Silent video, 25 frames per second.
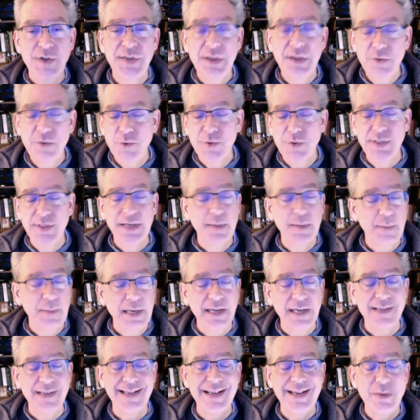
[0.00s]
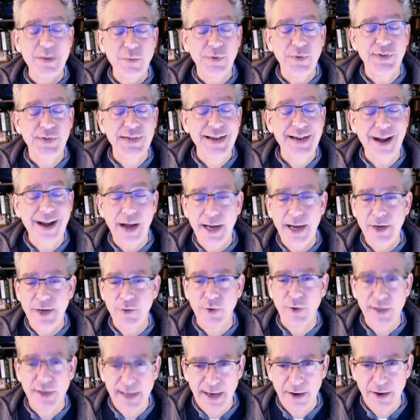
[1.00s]
interesting because he was not
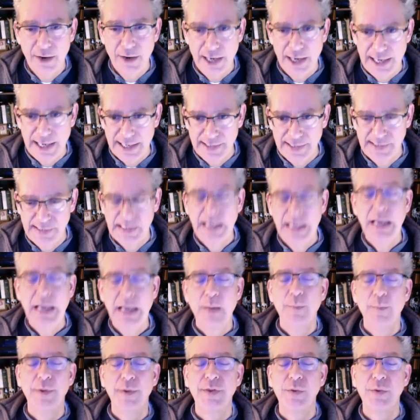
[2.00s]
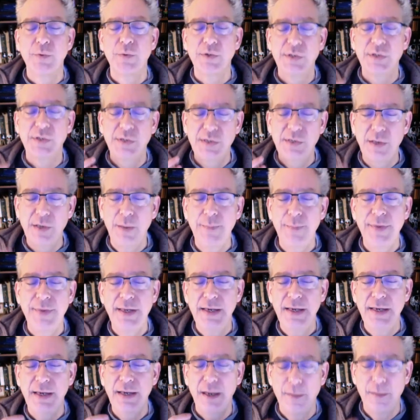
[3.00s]
gregarious. But there was
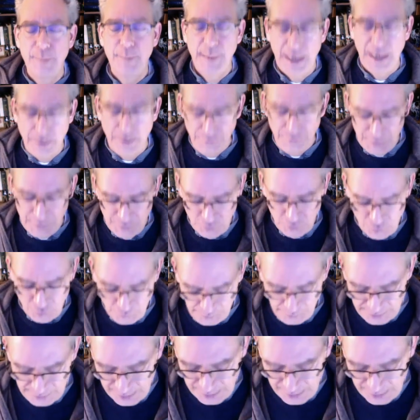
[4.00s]
something about this train